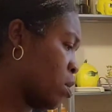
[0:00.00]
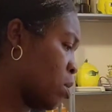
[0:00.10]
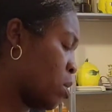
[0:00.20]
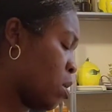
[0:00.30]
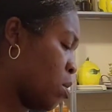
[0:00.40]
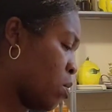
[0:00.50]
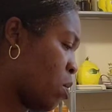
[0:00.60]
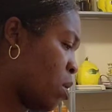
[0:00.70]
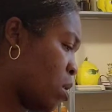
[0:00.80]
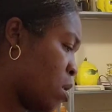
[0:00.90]

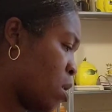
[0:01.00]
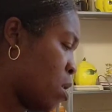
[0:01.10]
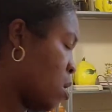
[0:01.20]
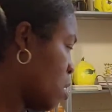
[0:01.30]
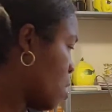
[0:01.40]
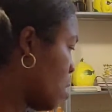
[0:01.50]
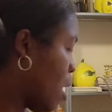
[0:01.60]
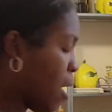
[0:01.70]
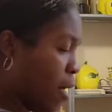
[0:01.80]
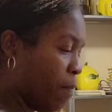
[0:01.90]
So
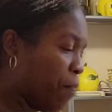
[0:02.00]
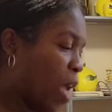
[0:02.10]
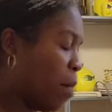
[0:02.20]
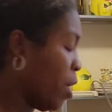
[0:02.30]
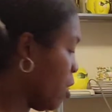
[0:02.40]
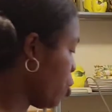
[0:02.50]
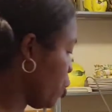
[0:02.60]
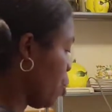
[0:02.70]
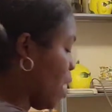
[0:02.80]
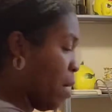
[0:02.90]
now I'm going to
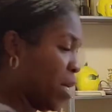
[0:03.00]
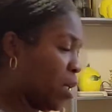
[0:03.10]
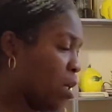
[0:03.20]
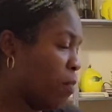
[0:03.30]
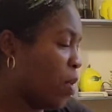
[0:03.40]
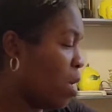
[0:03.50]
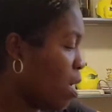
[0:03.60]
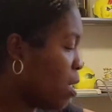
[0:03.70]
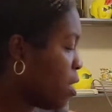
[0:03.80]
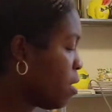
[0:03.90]
show you how I'm going to cut up the
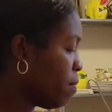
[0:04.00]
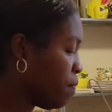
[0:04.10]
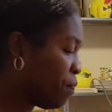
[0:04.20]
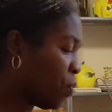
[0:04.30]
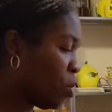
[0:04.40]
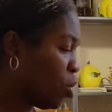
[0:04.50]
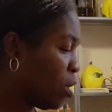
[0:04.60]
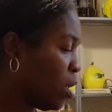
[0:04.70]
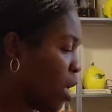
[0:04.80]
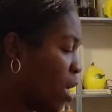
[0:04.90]
onion,
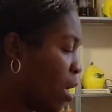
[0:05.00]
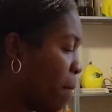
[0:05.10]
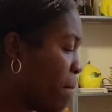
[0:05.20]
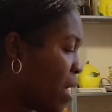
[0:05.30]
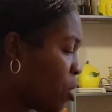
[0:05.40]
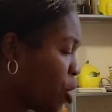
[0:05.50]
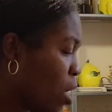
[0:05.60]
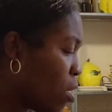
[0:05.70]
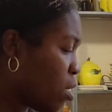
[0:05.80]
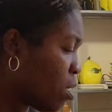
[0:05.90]
just again in big
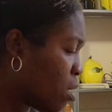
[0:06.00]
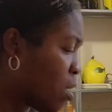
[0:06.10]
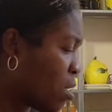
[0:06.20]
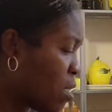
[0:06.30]
chunks.